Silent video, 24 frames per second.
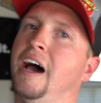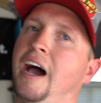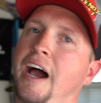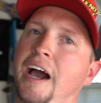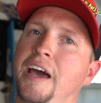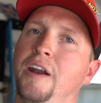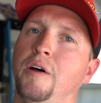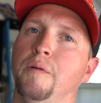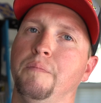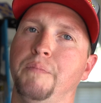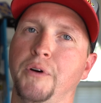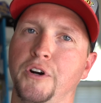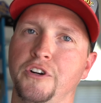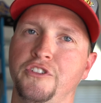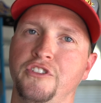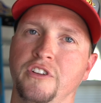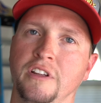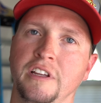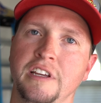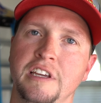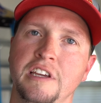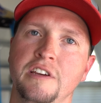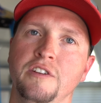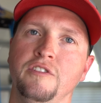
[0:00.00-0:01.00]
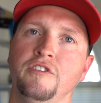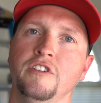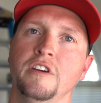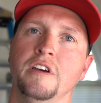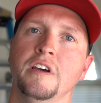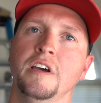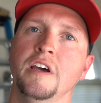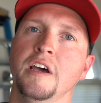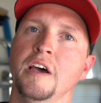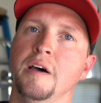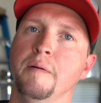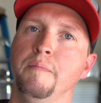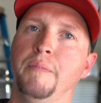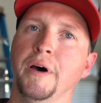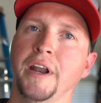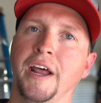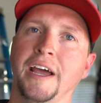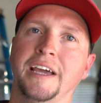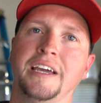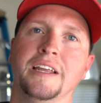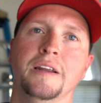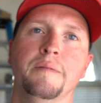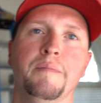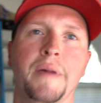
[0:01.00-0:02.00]
I don't personally use it, but
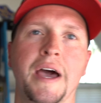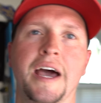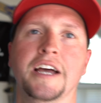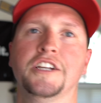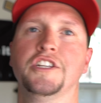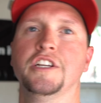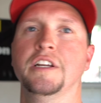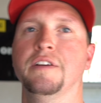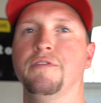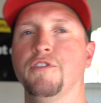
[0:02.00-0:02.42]
I can imagine